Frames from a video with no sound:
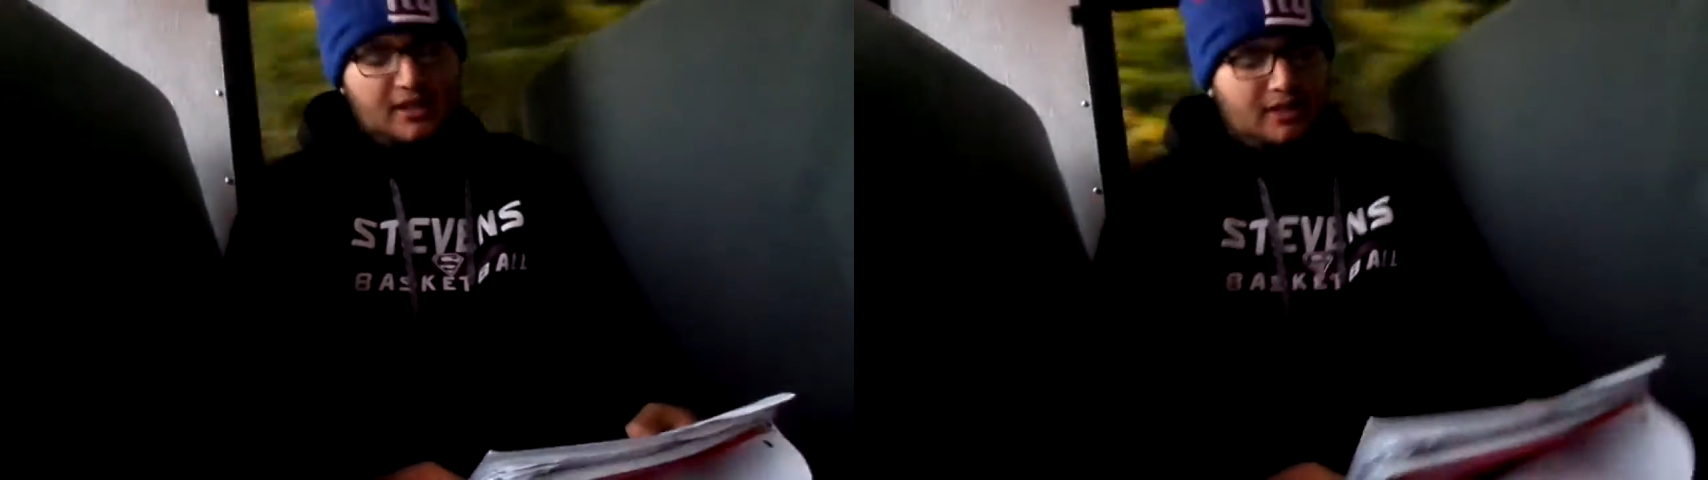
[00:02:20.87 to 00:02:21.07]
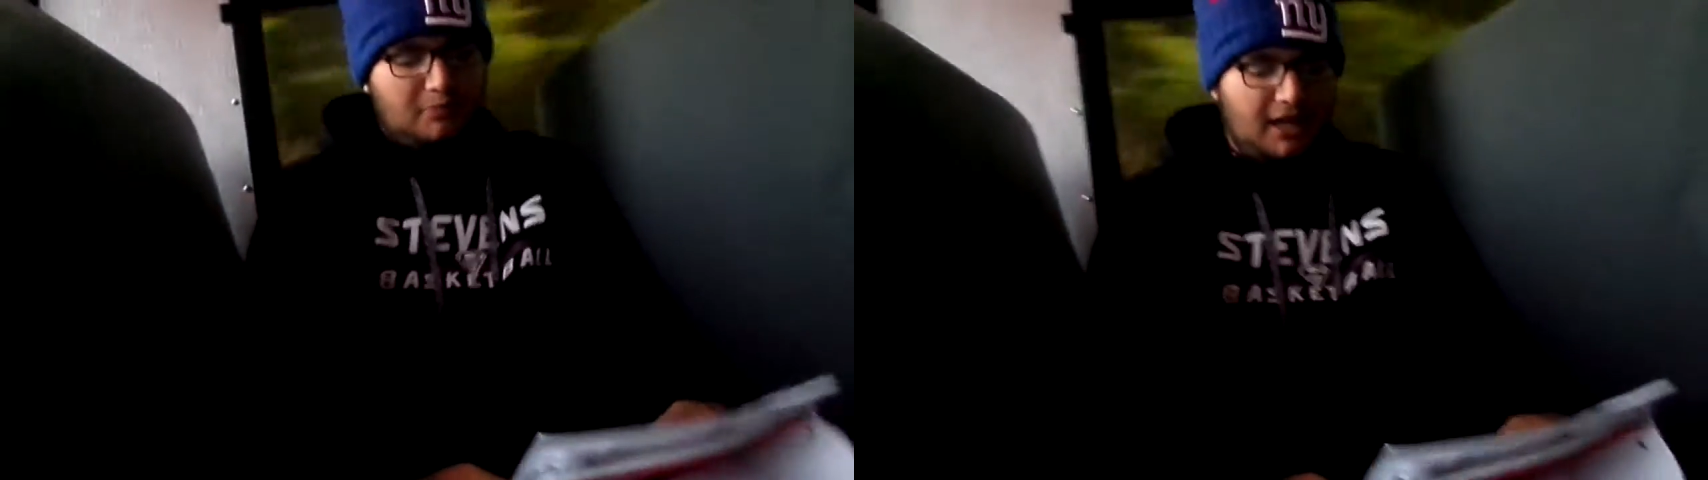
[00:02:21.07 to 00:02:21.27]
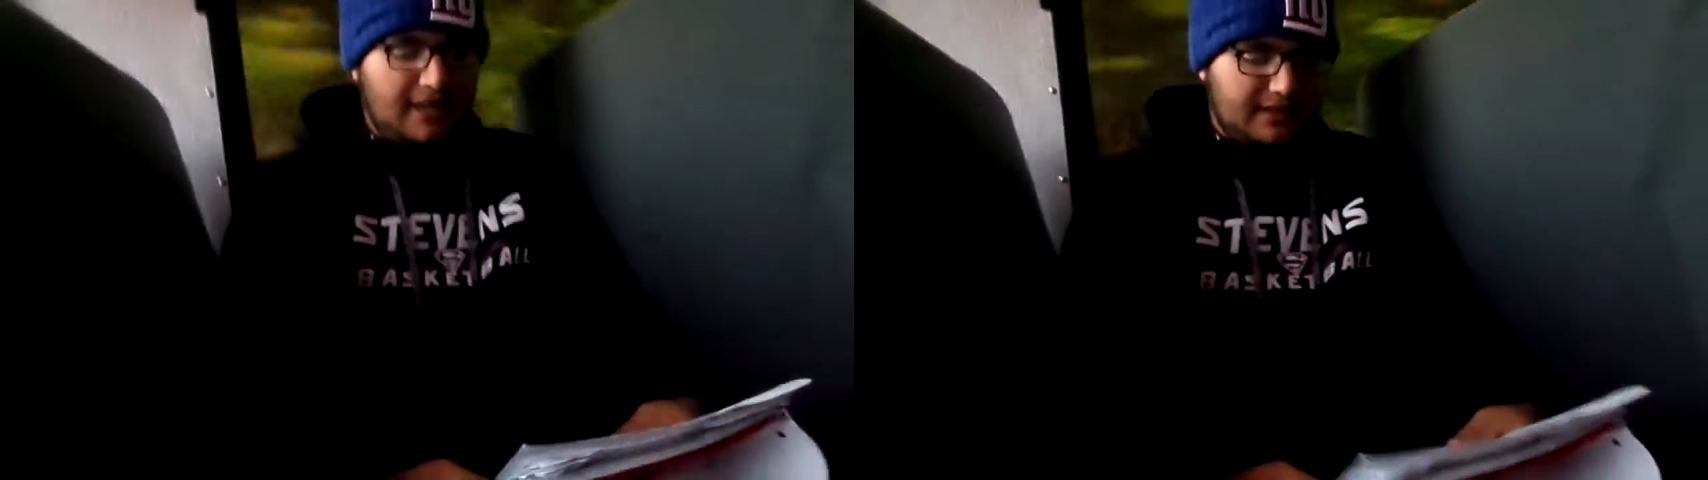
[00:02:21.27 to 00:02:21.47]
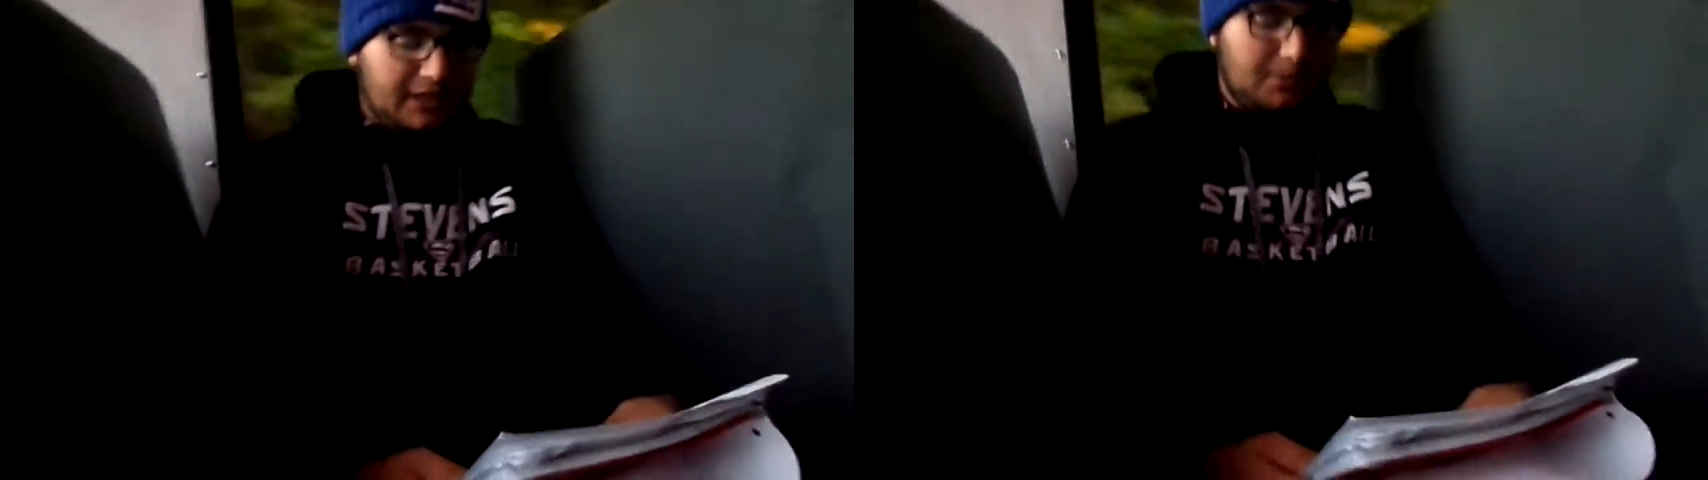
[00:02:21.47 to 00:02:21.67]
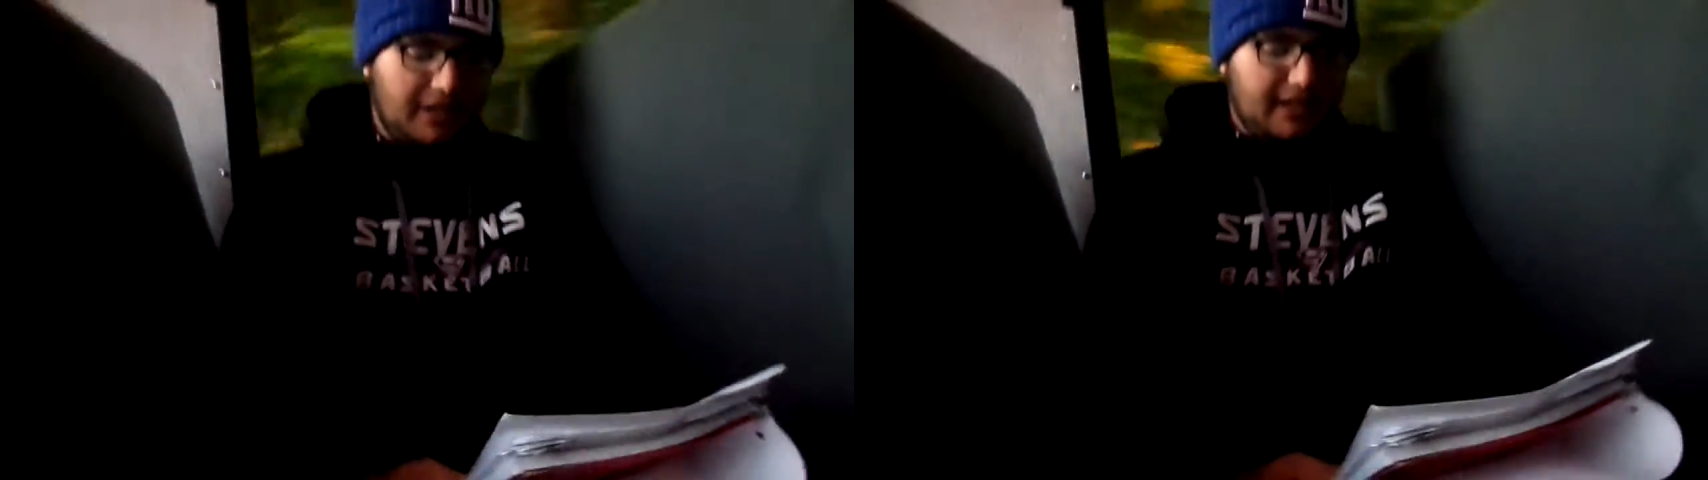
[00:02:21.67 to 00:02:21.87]
But this
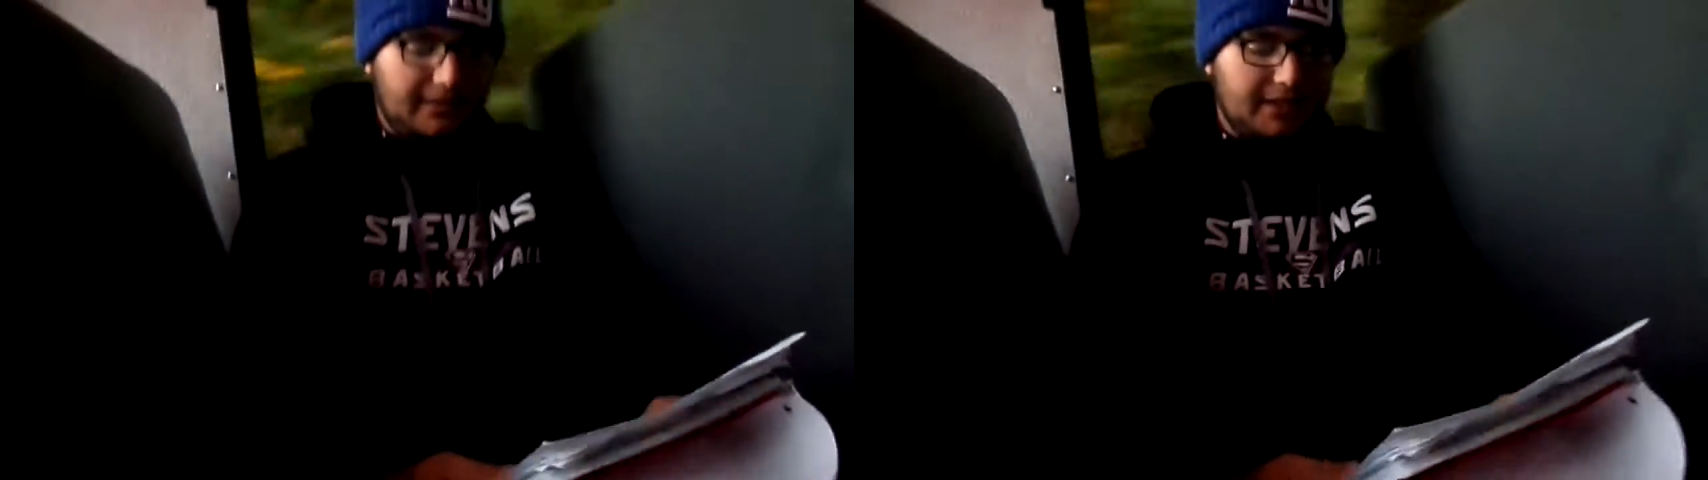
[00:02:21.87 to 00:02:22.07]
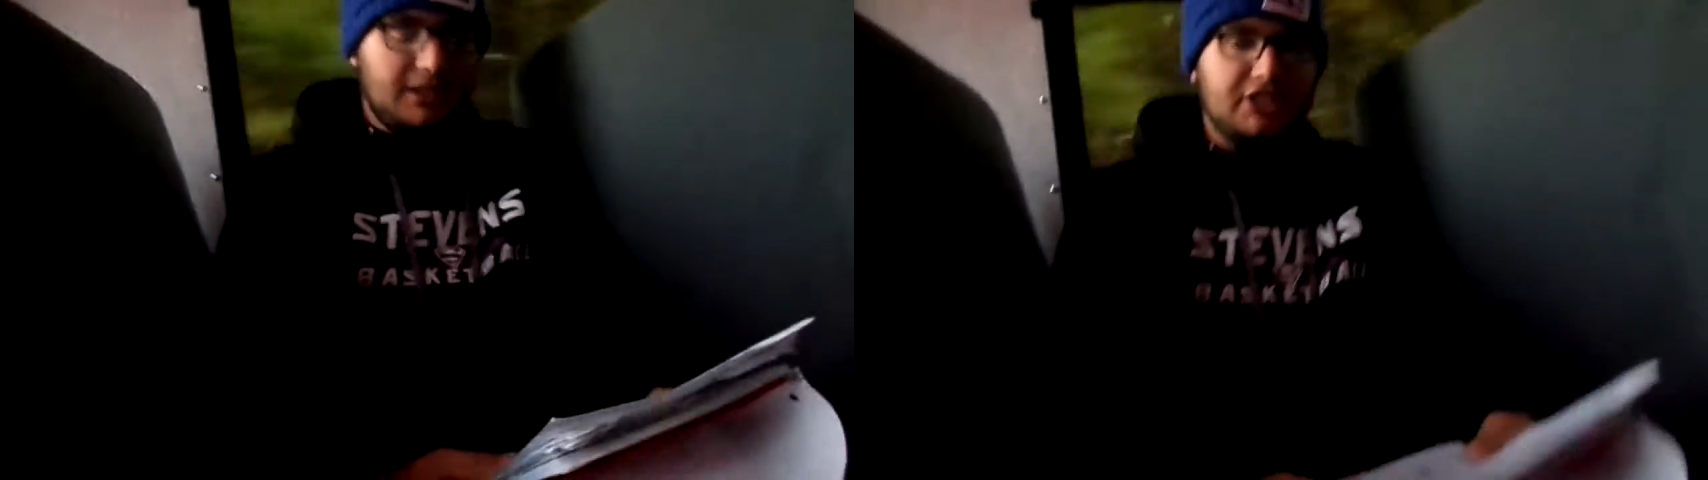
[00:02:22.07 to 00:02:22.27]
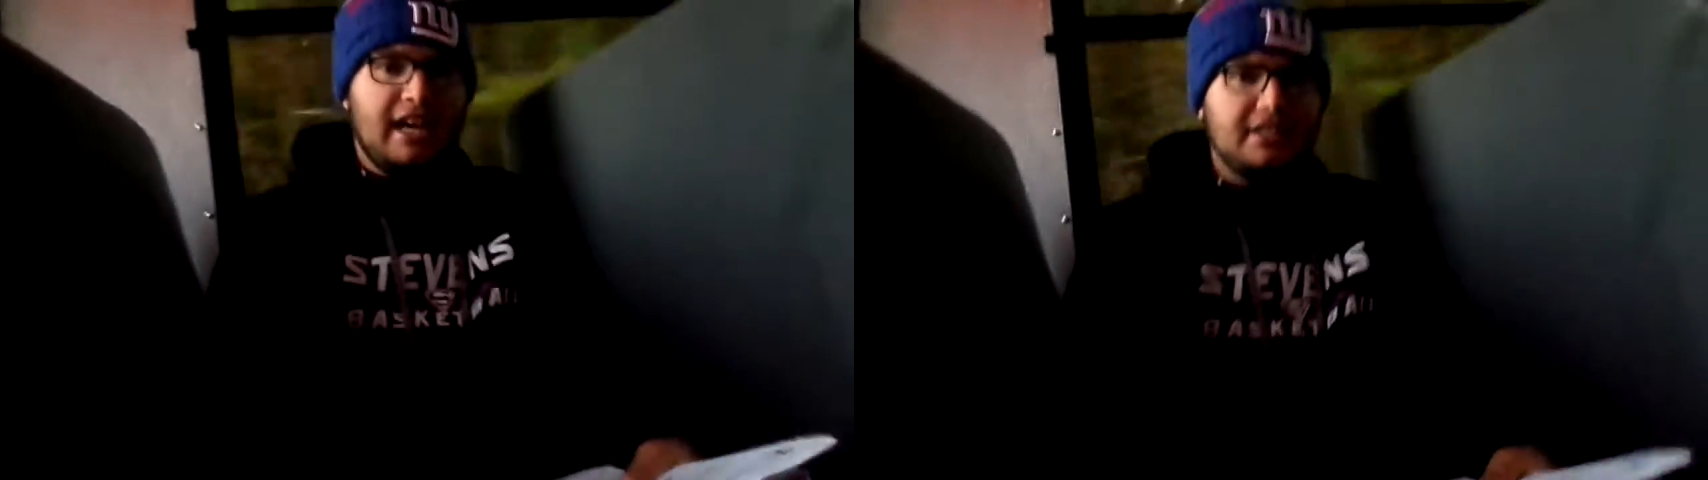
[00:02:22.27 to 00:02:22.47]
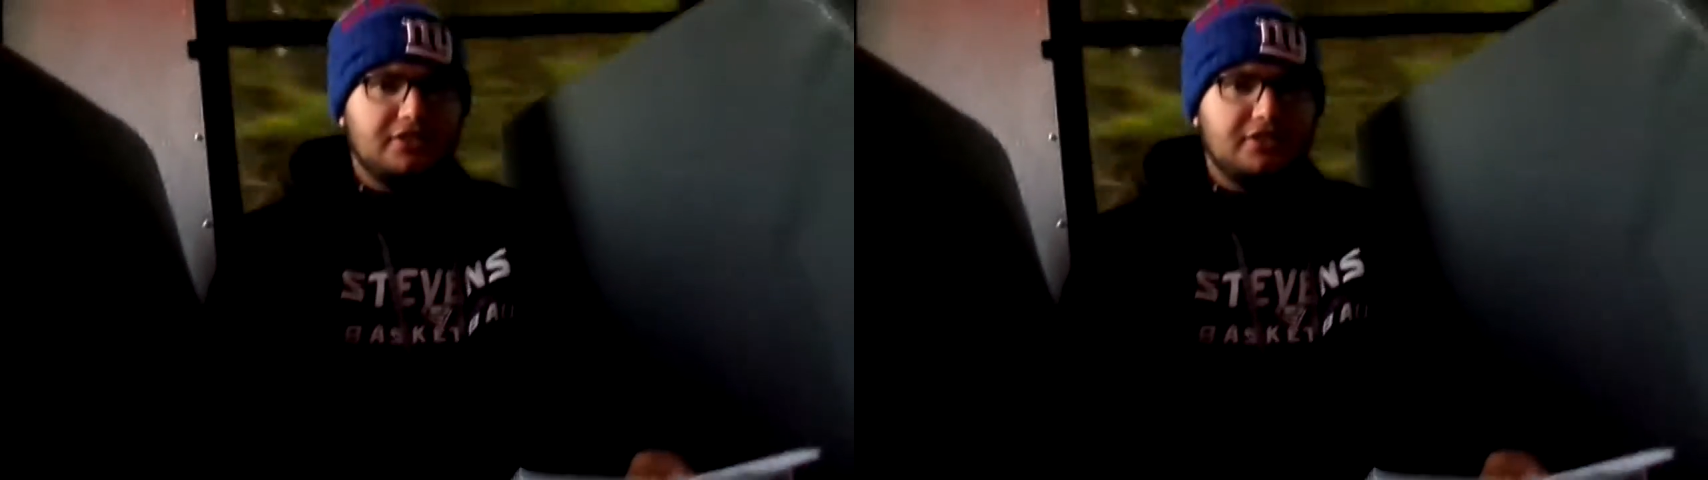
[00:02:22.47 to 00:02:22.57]
week, I think the Giants are